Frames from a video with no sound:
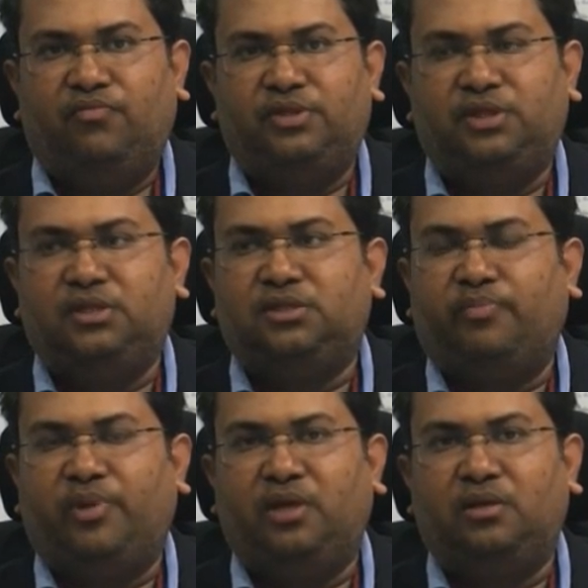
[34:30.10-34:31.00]
which says
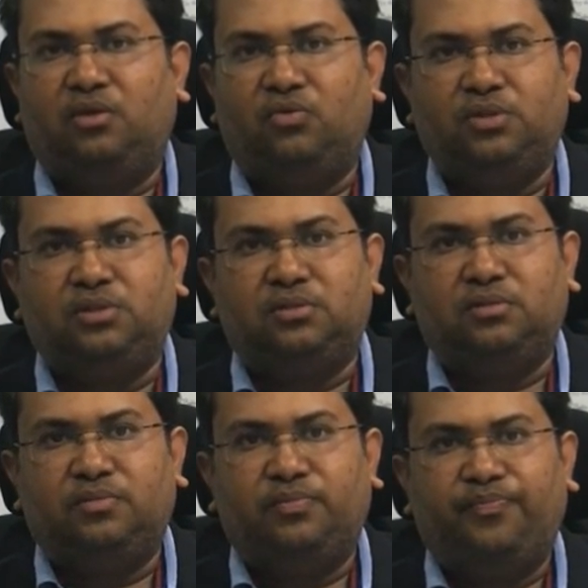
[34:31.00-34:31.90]
supply includes
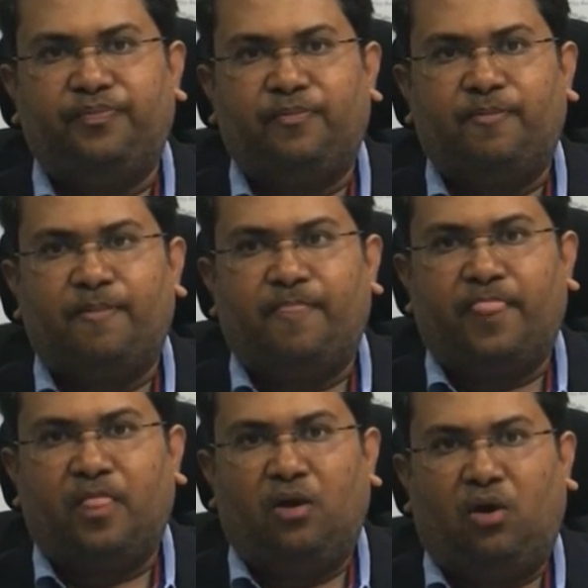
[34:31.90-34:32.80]

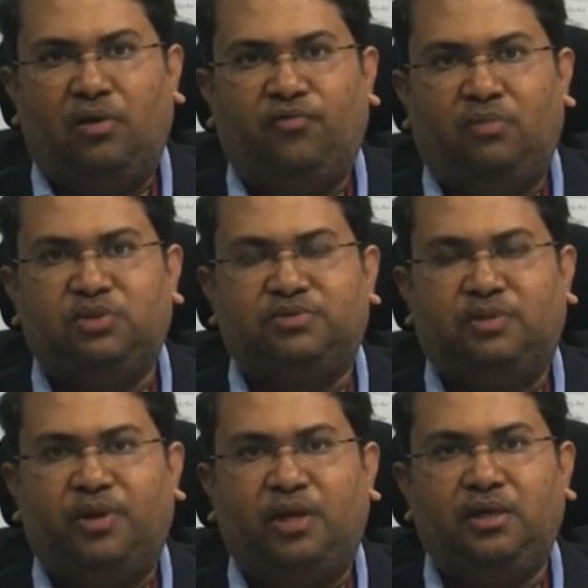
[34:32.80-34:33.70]
all forms of
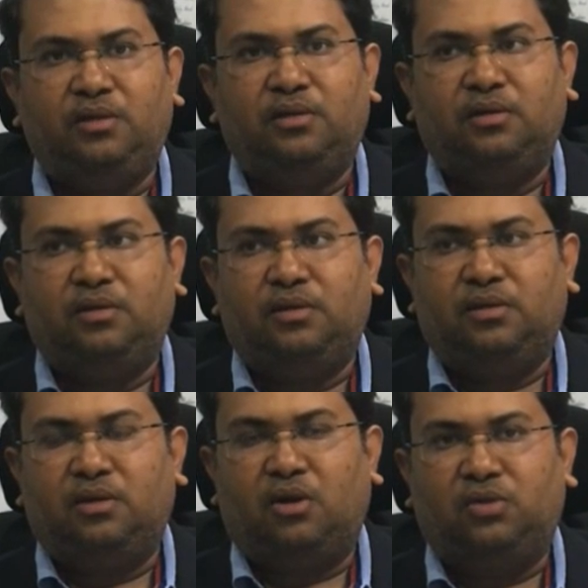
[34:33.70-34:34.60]
supply.
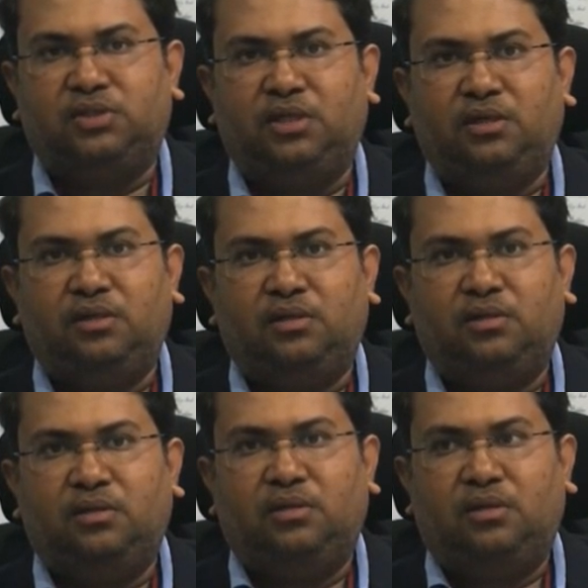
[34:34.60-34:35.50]
Clause A.
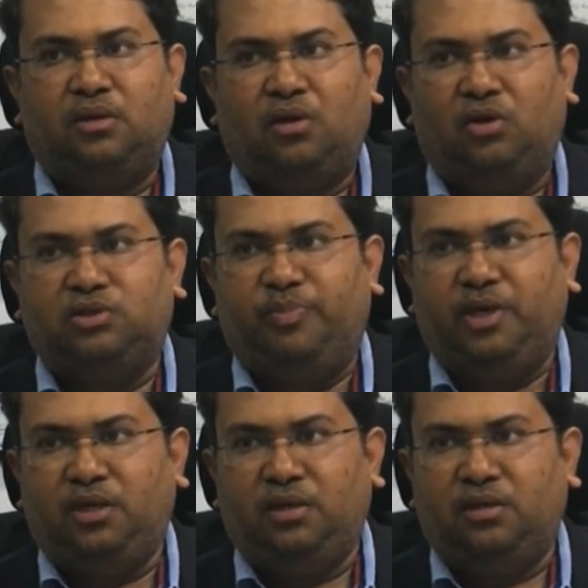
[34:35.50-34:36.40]
Clause
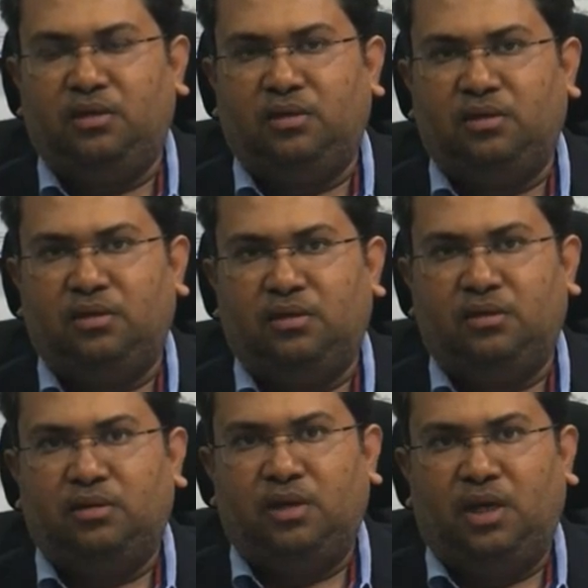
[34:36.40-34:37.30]
B,
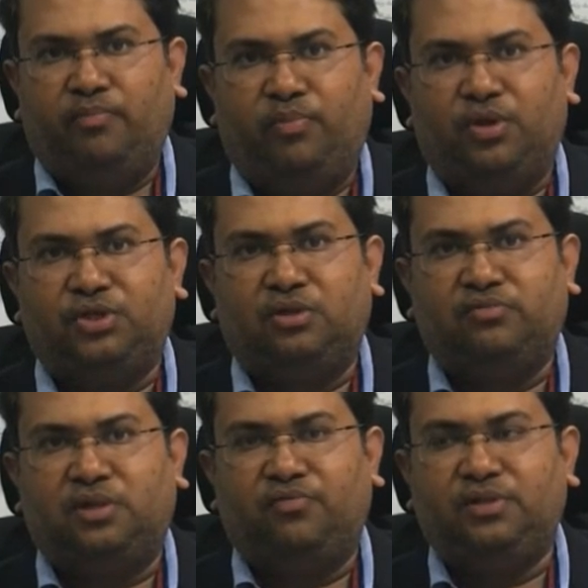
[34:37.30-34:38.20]
importation
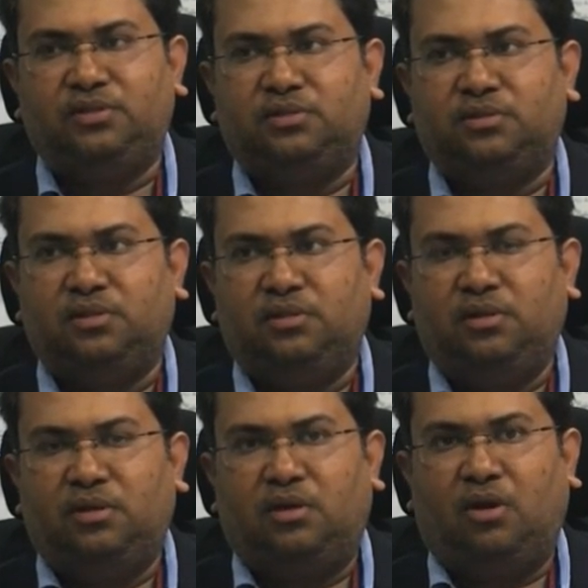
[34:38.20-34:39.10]
of service.
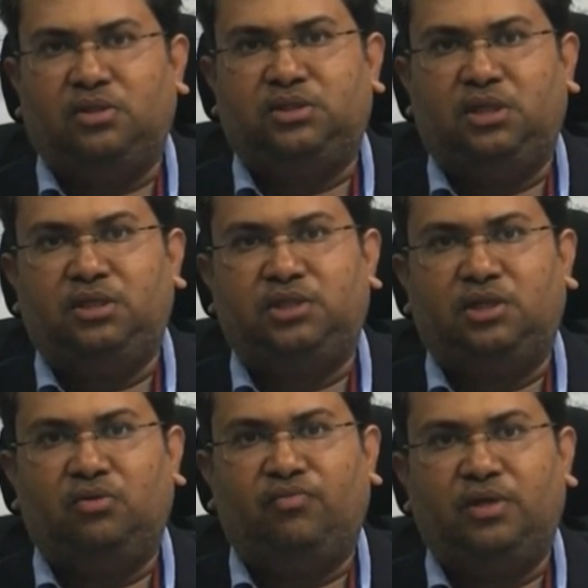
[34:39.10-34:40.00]
Clause C,
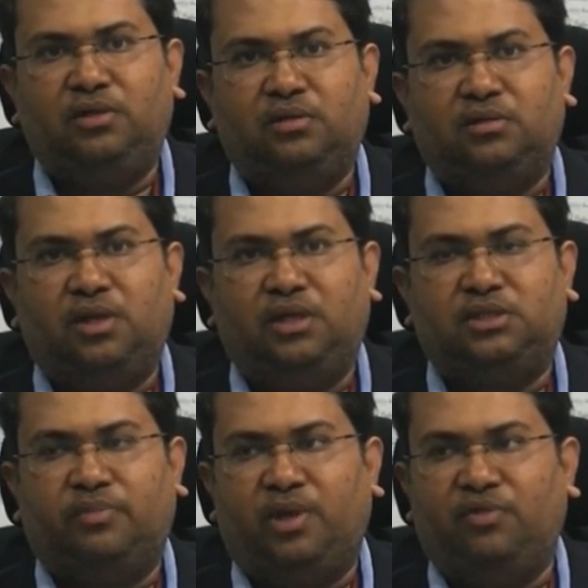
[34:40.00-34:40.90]
schedule 1, that is
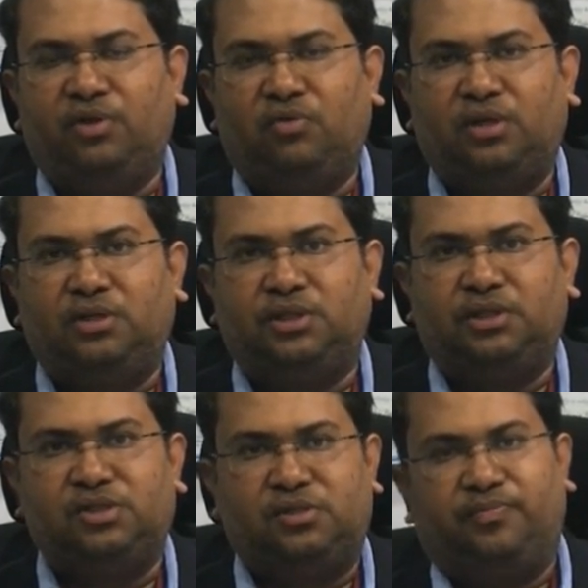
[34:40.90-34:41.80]
supply without
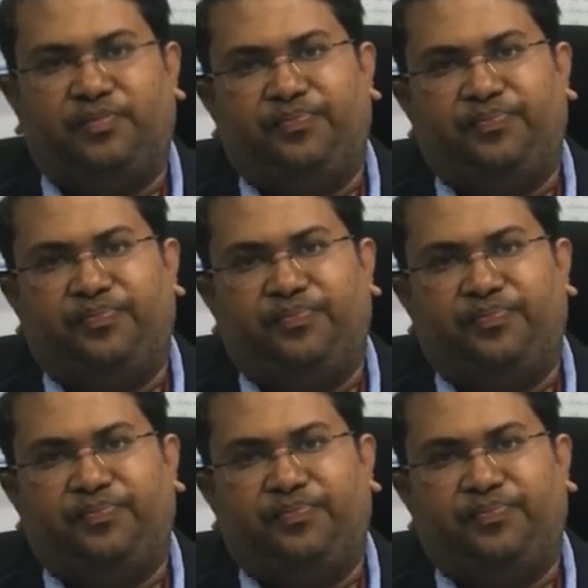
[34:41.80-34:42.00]
consideration.